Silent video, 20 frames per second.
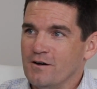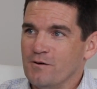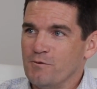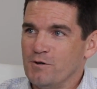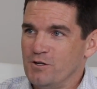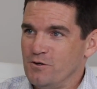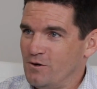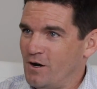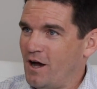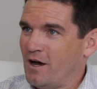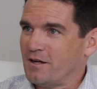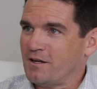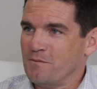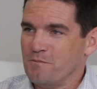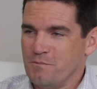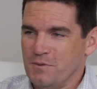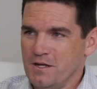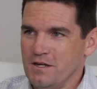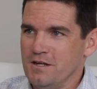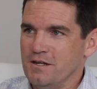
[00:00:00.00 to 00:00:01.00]
We do not
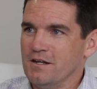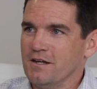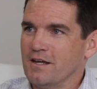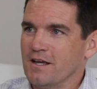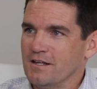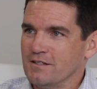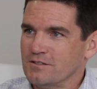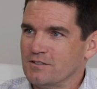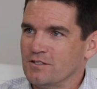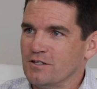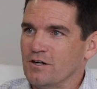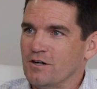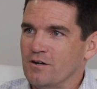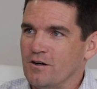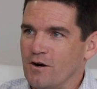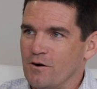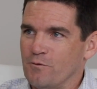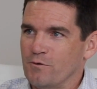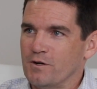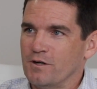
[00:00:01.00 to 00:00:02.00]
compete against
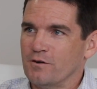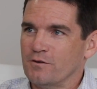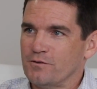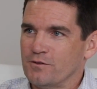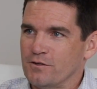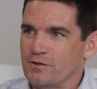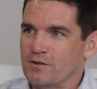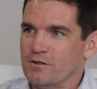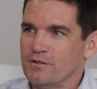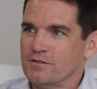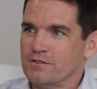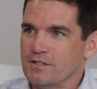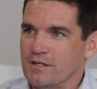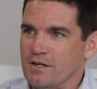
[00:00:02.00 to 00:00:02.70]
our realtors,